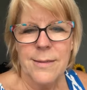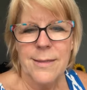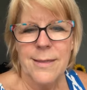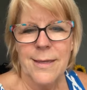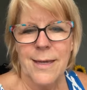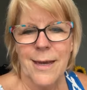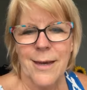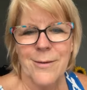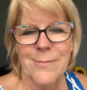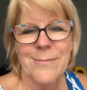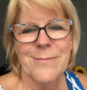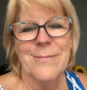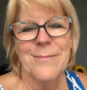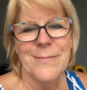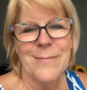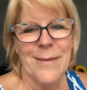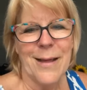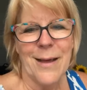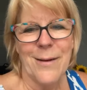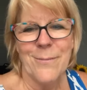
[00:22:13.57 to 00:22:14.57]
Yep,
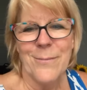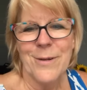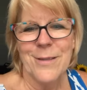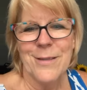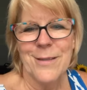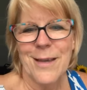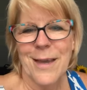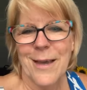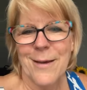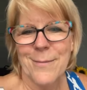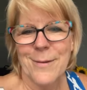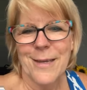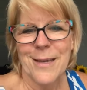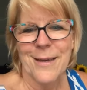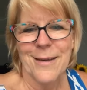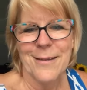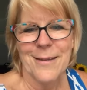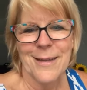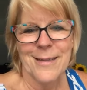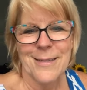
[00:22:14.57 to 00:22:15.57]
I'm with you,
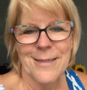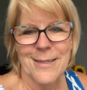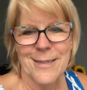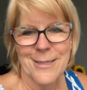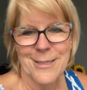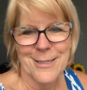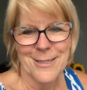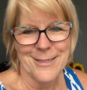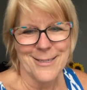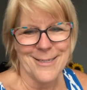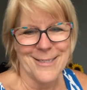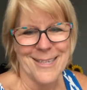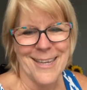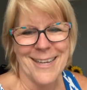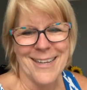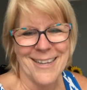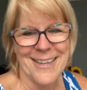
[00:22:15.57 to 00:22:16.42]
Abigail, on the dishes.